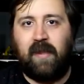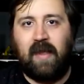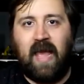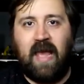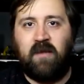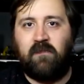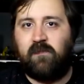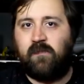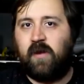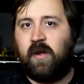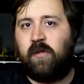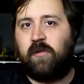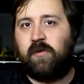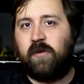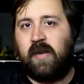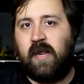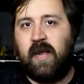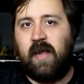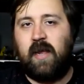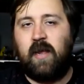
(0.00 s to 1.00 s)
every other
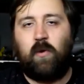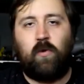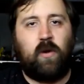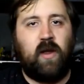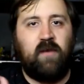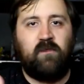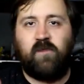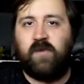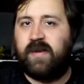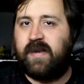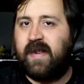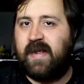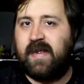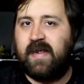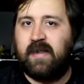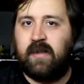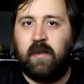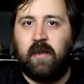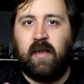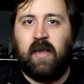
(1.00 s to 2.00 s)
day or every
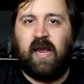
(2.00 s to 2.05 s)
day